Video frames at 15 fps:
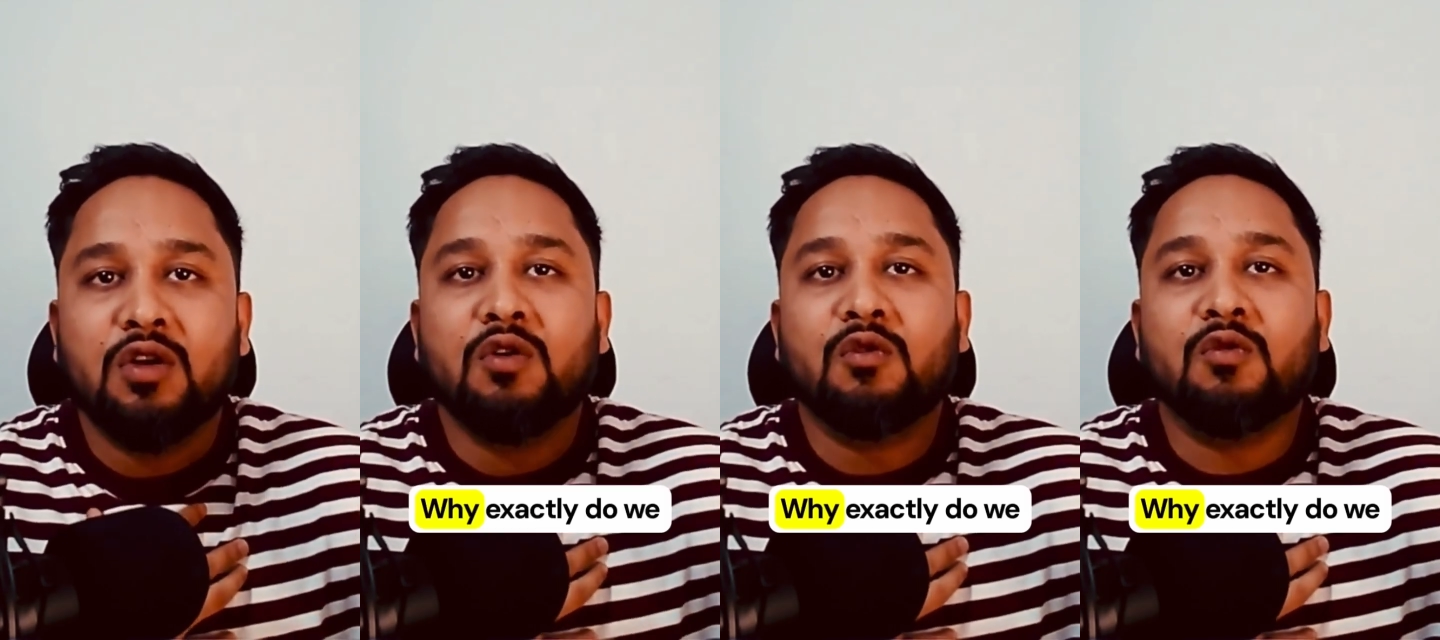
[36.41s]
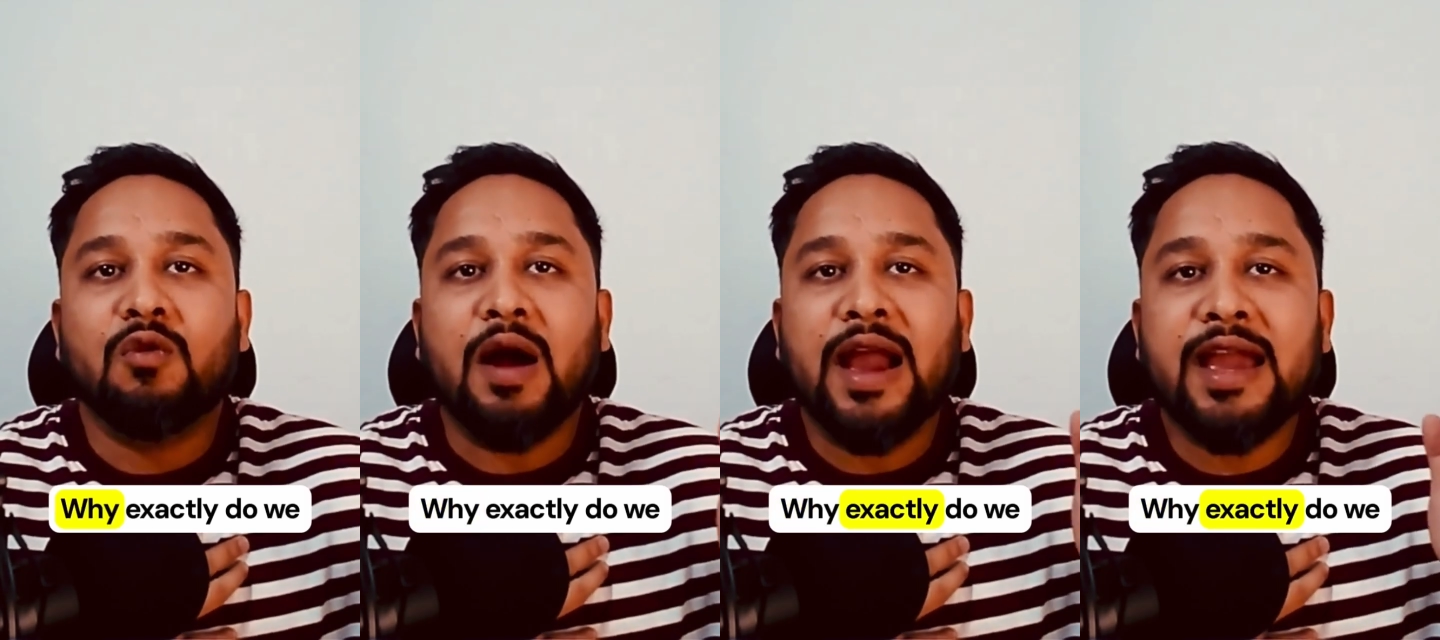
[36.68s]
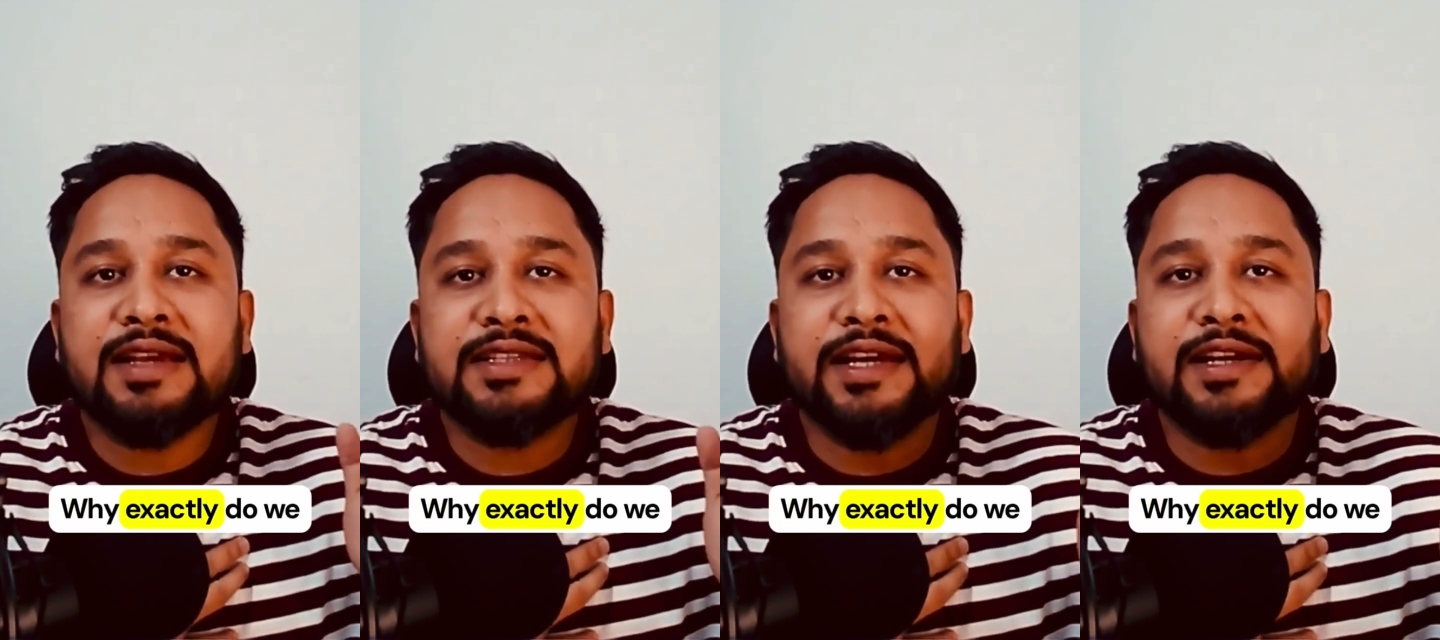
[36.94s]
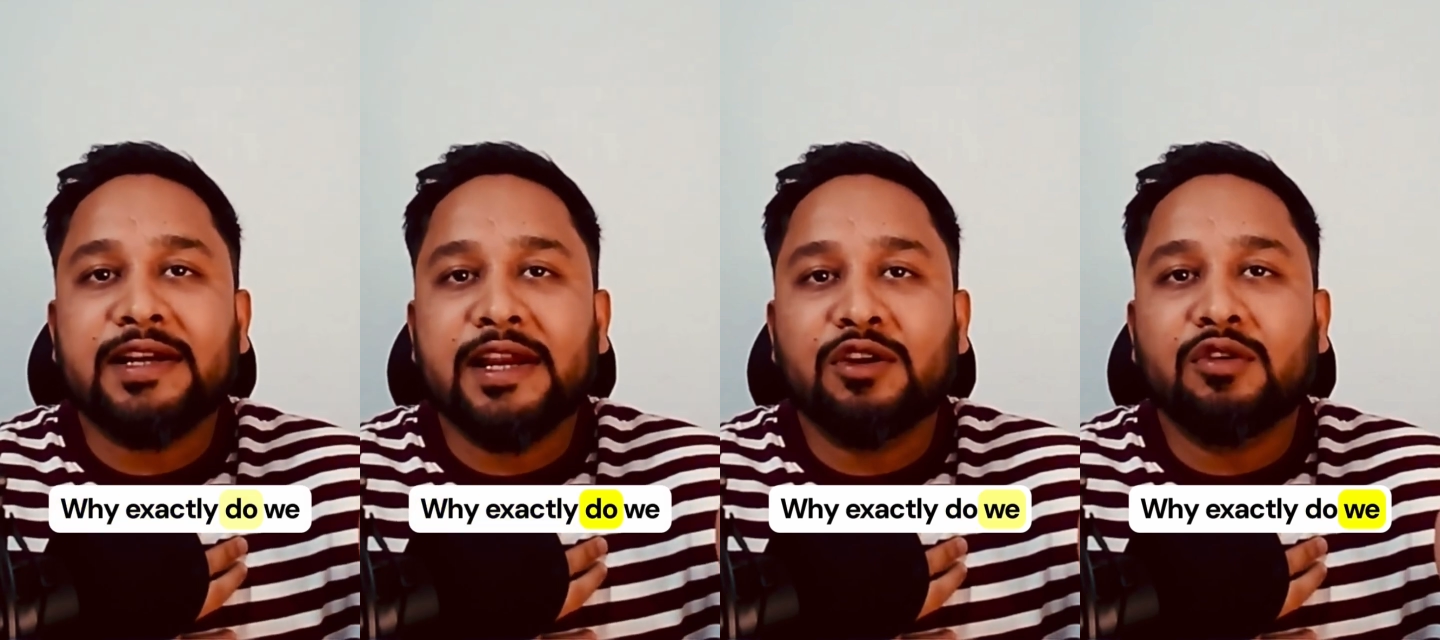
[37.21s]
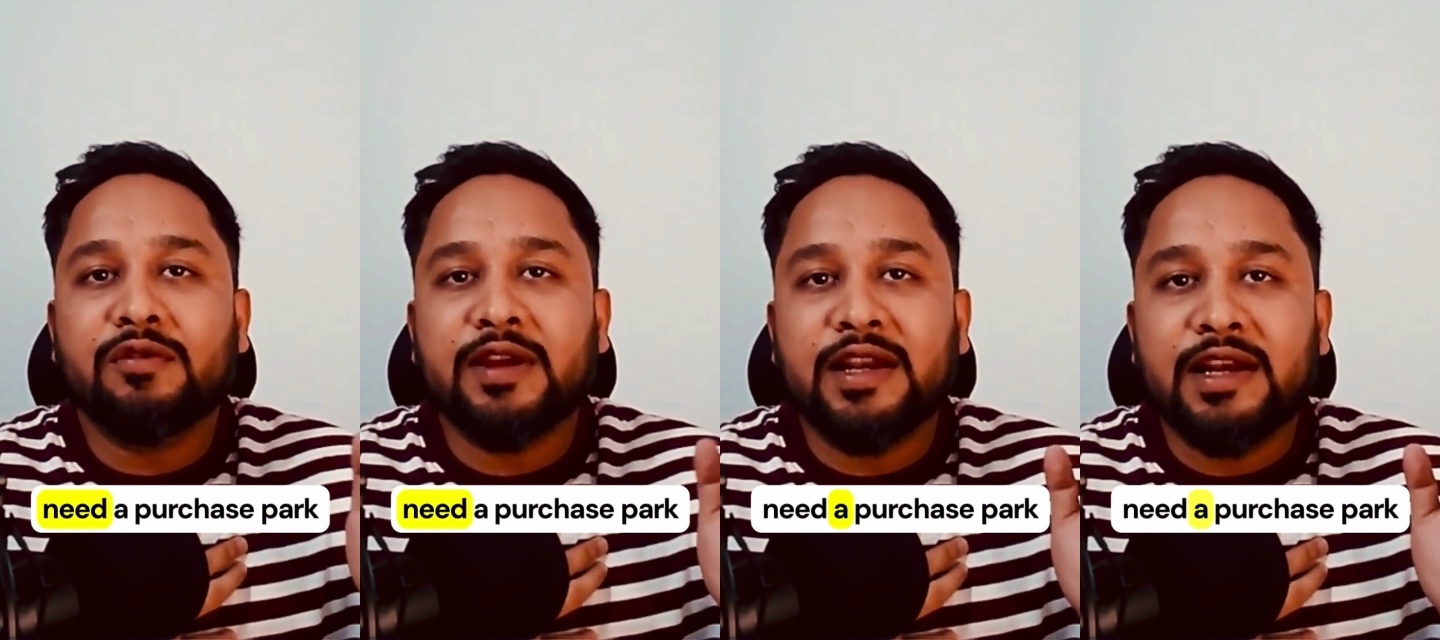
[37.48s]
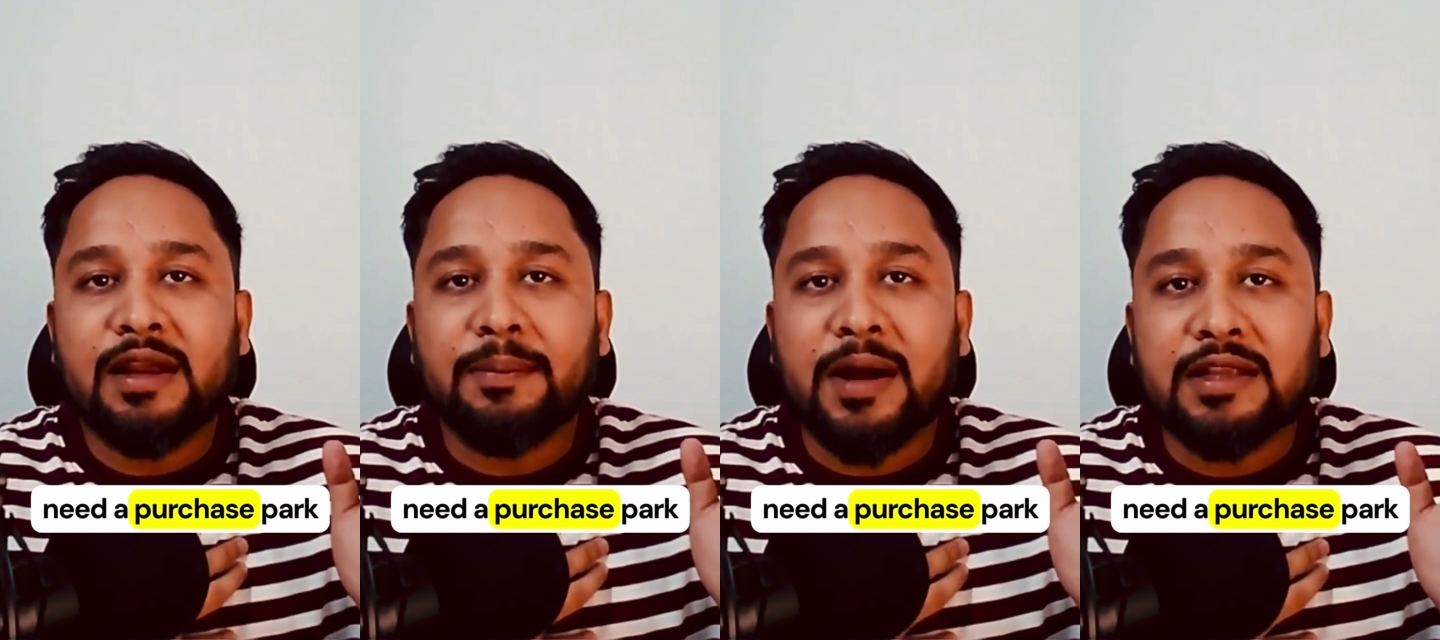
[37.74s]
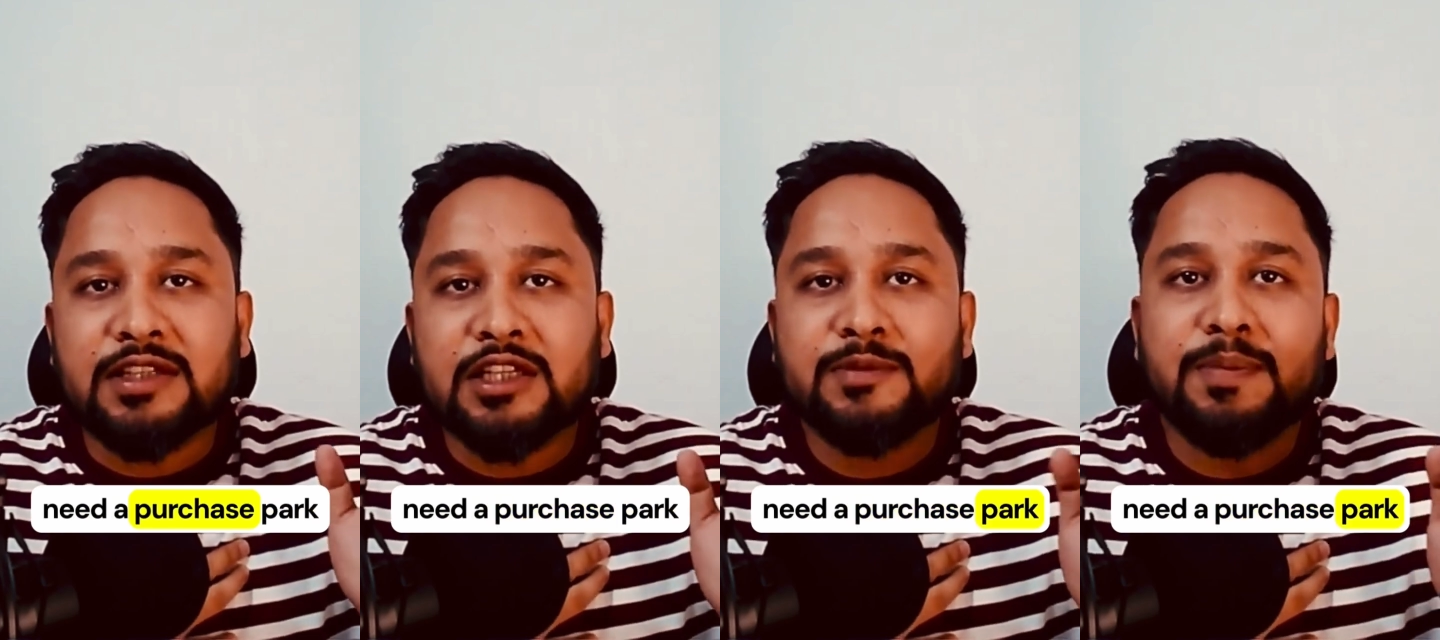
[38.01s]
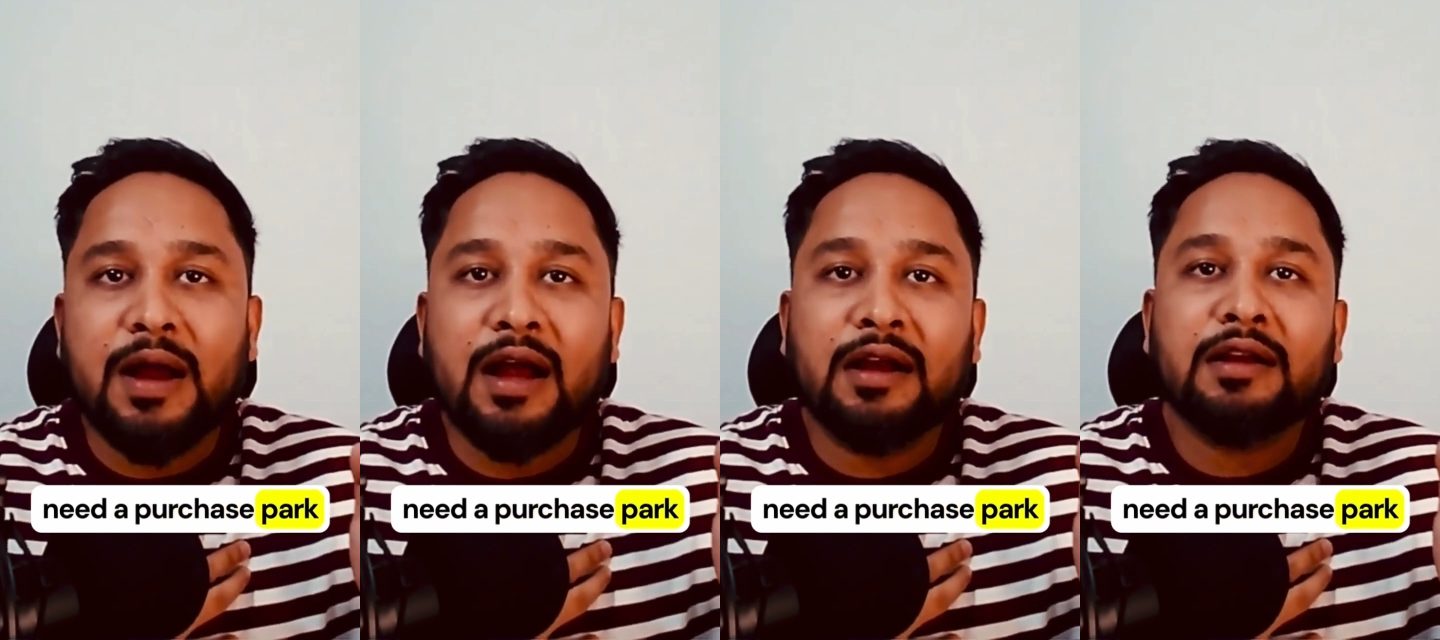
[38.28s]
Why exactly do we need Apache
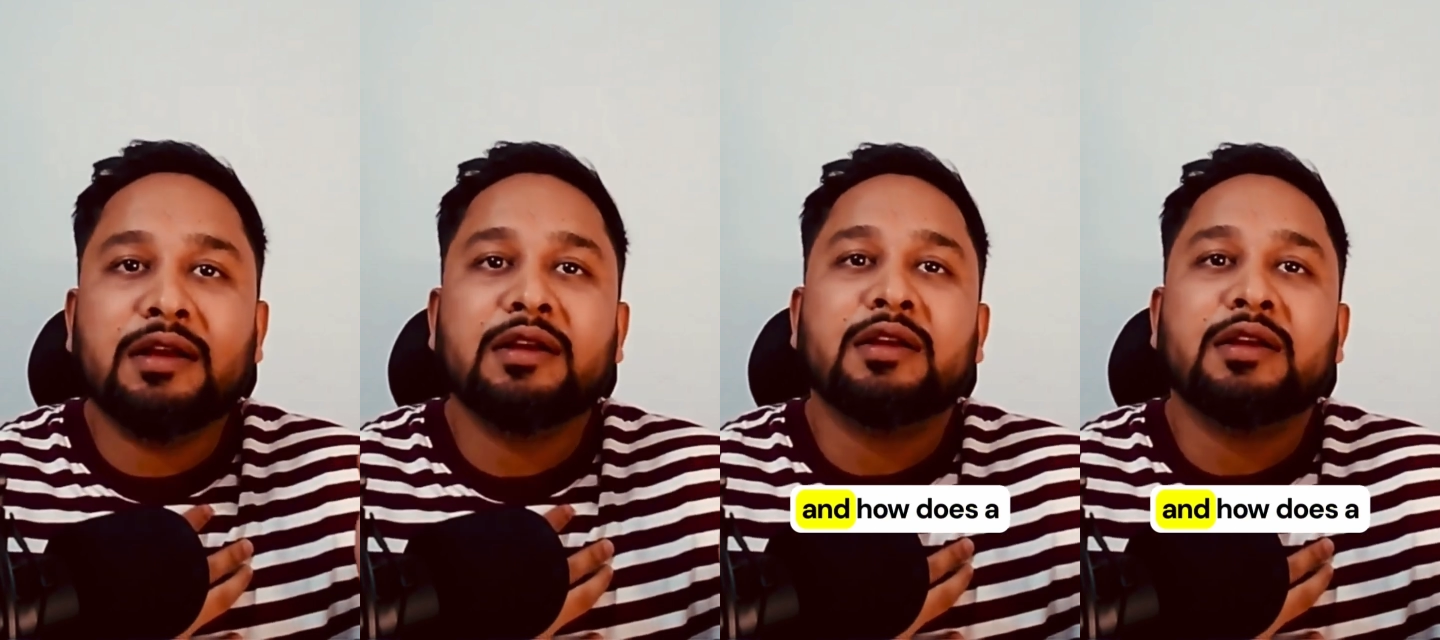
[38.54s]
Spark?